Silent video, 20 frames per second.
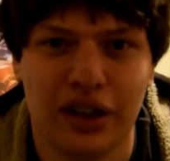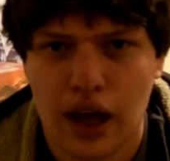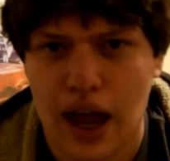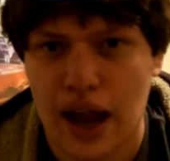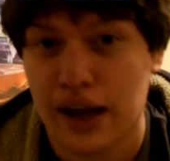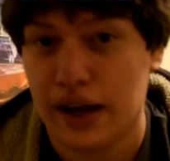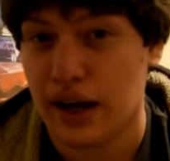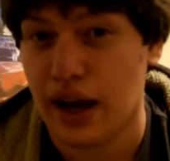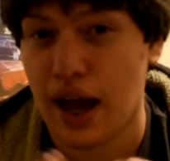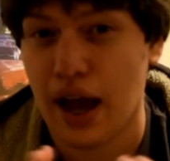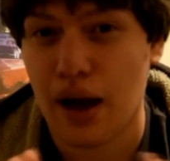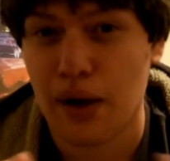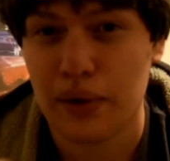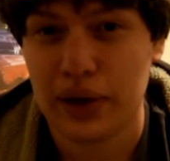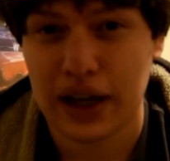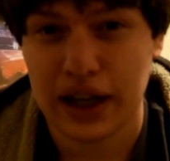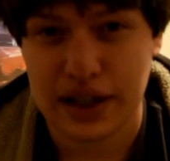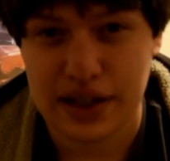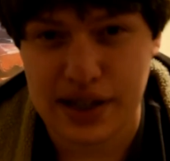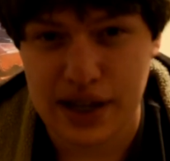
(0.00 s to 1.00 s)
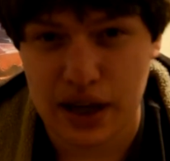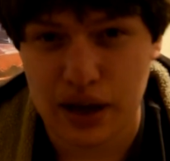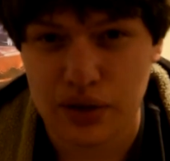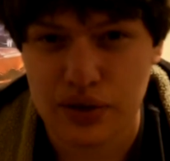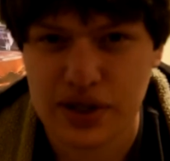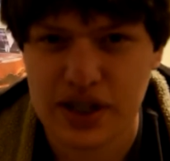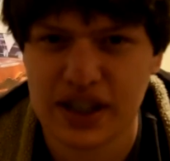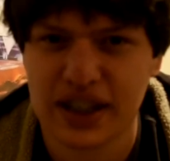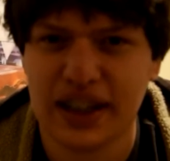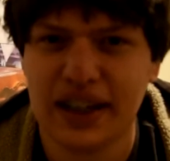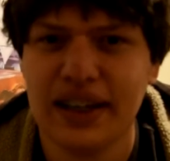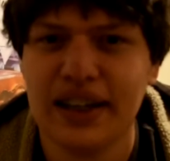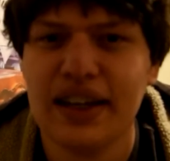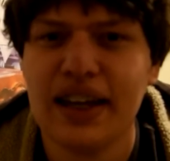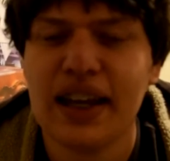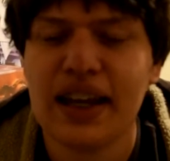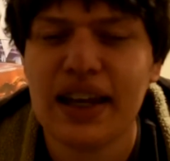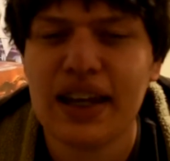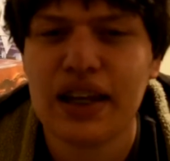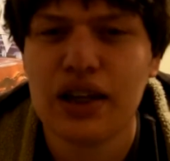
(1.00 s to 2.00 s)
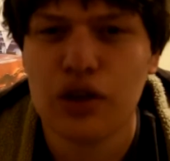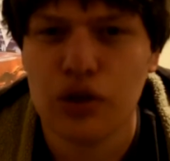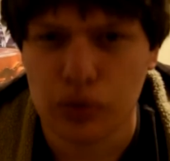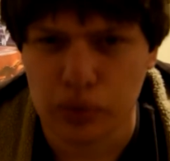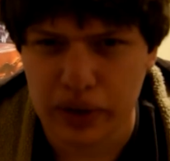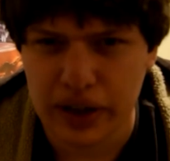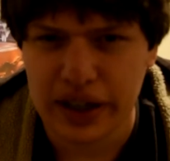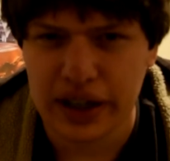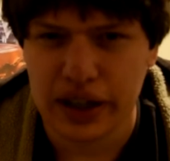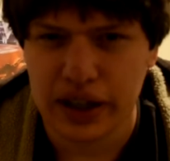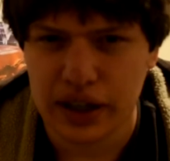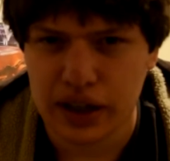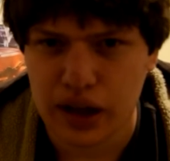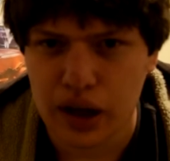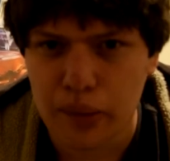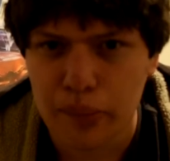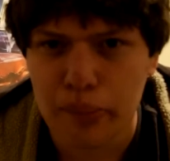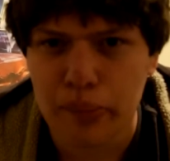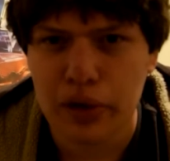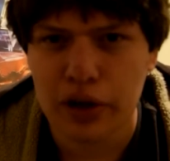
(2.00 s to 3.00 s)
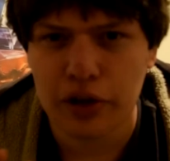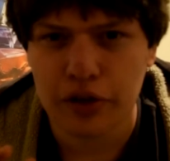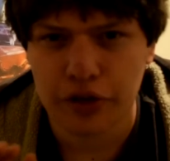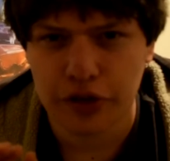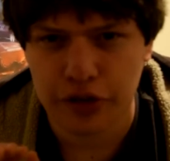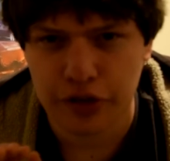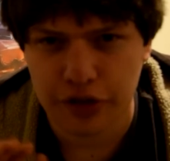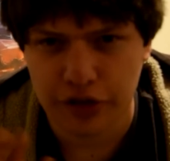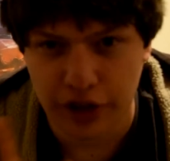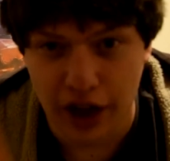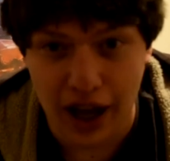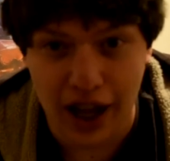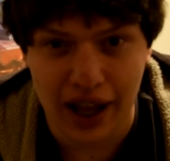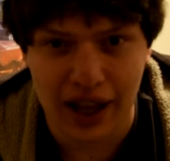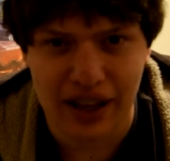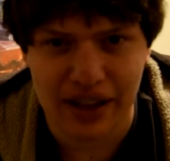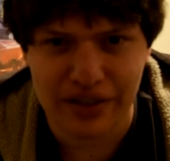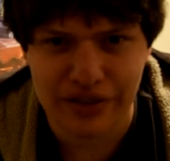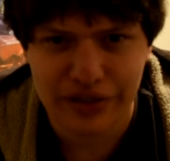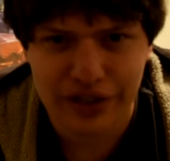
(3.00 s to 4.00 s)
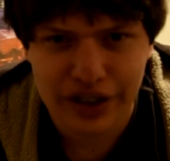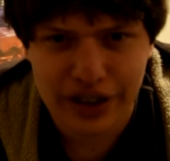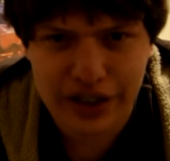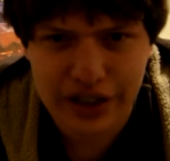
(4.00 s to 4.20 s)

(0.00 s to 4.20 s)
And now we get down to the nitty gritty. Number 5.